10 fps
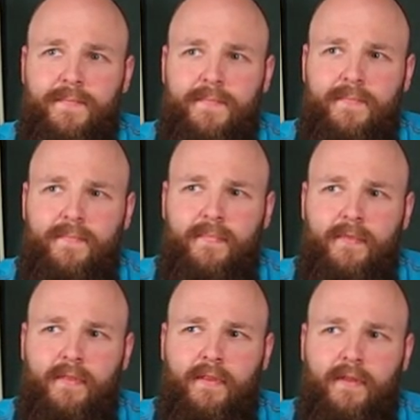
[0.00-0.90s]

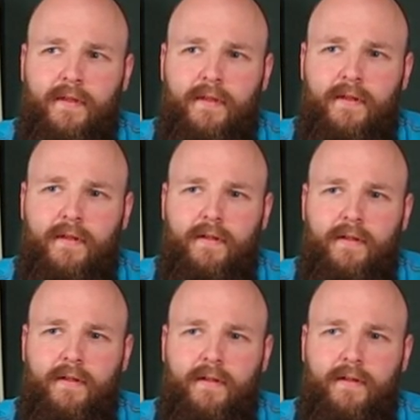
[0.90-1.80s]

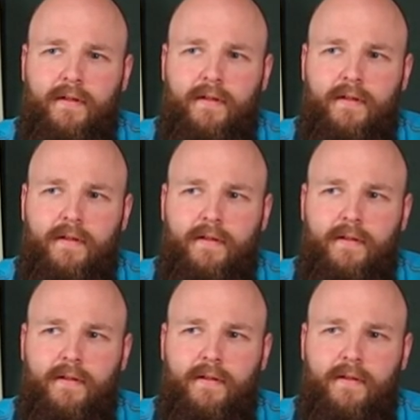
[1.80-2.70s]

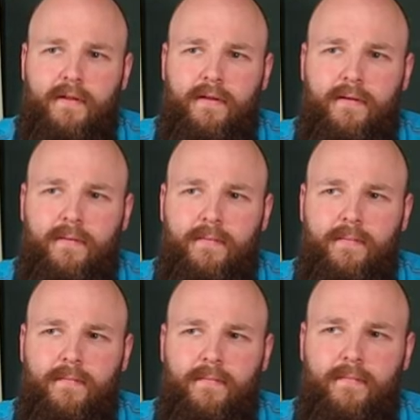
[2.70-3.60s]
[no speech]